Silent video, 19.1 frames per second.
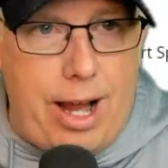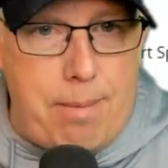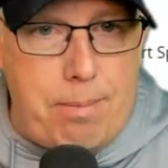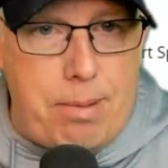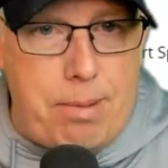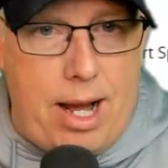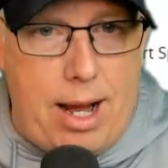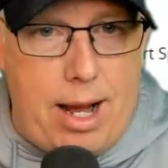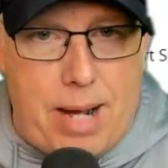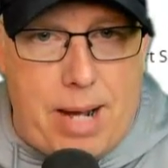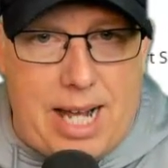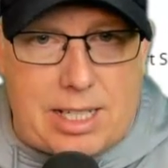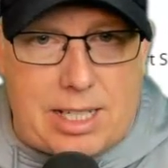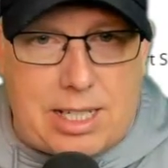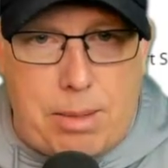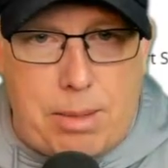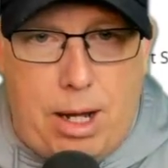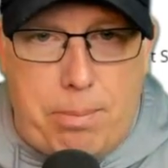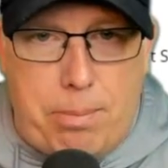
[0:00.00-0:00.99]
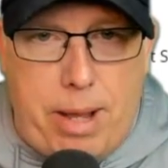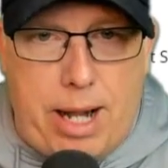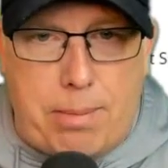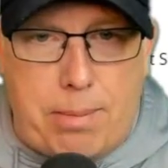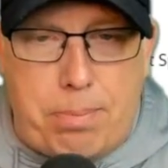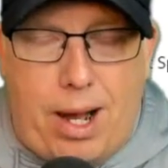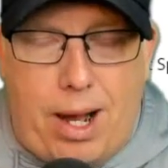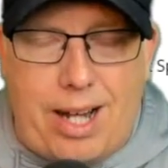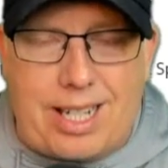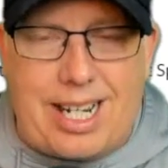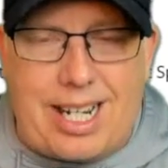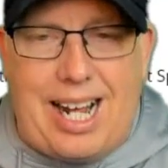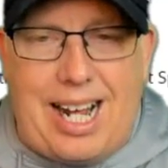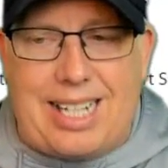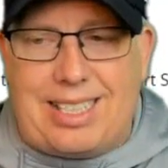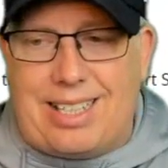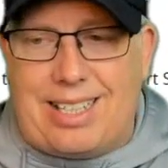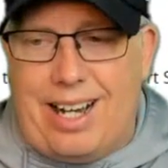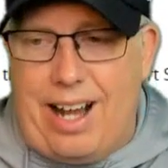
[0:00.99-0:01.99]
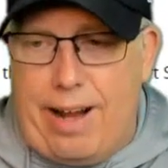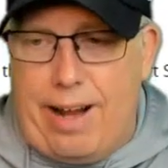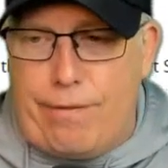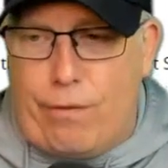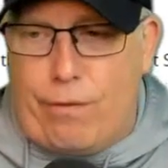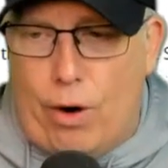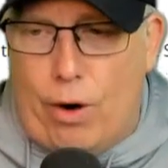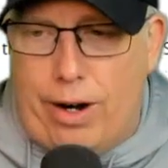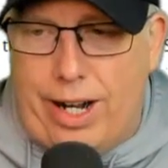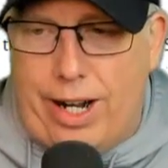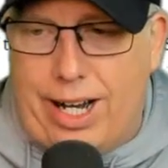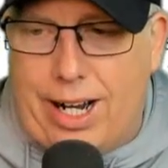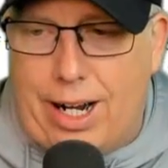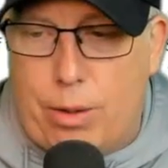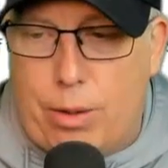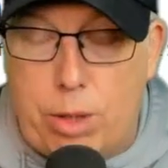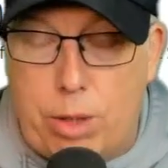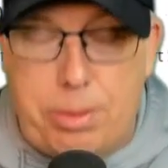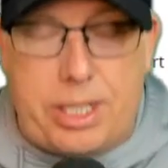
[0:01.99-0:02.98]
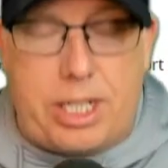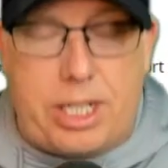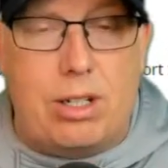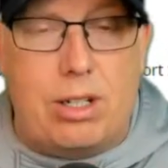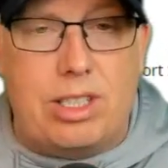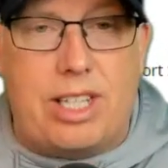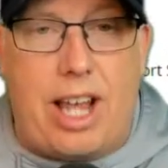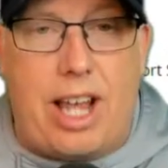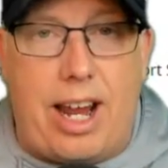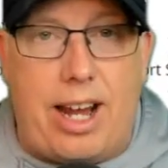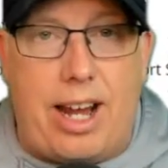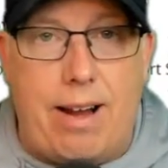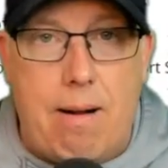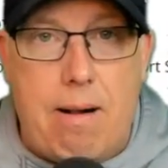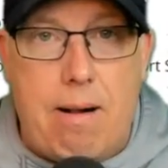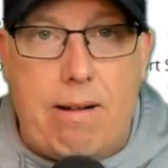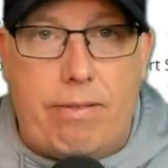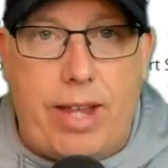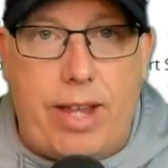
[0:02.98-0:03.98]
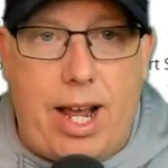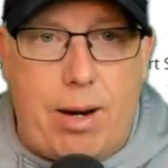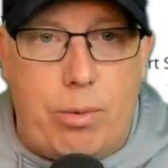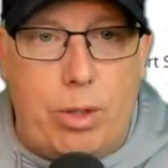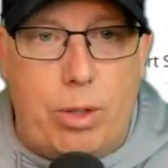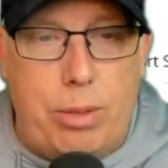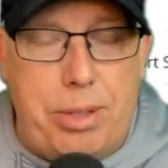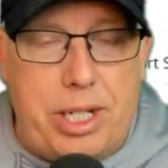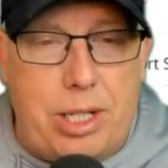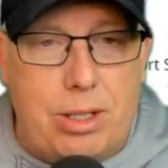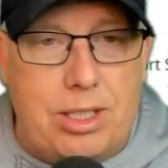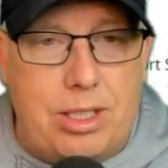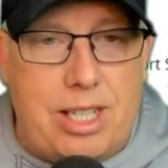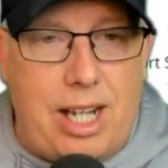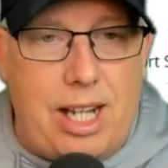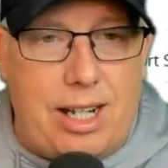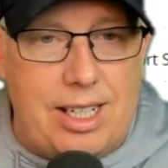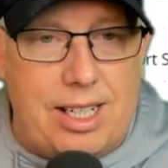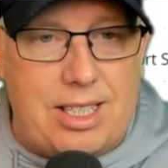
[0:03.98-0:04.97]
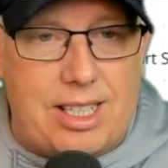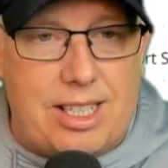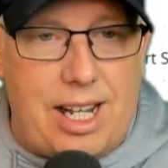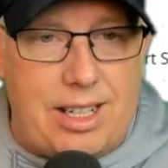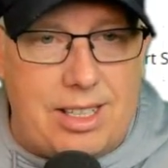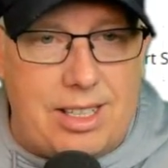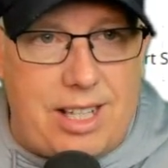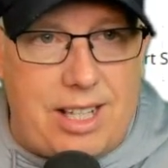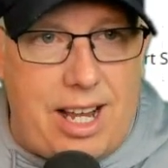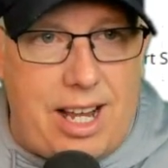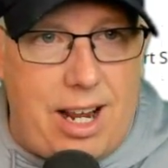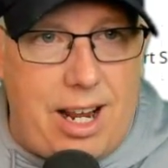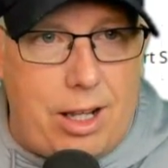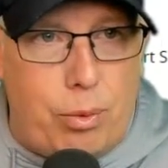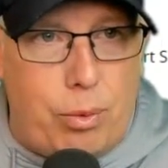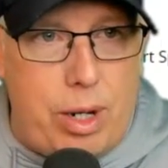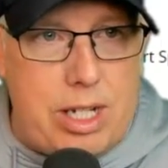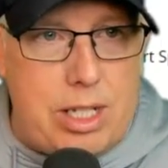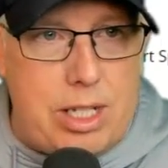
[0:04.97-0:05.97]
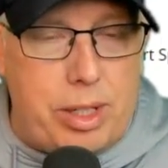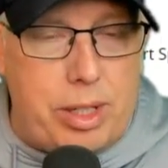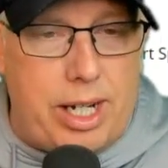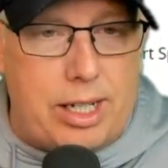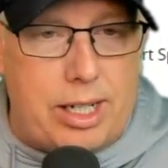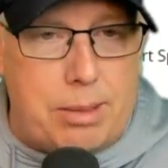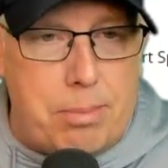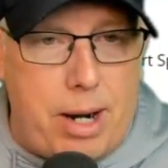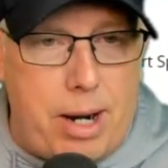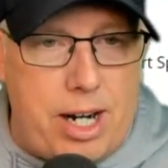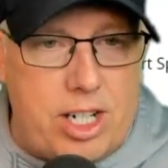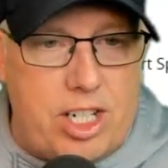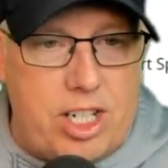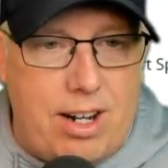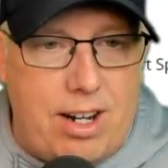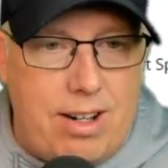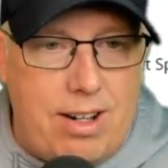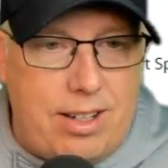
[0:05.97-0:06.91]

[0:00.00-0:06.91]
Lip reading: NBA basketball betting podcast today for a Ruby Tuesday. Yeah, Ruby Tuesday. Let's get this day out of the way so we can get the merch.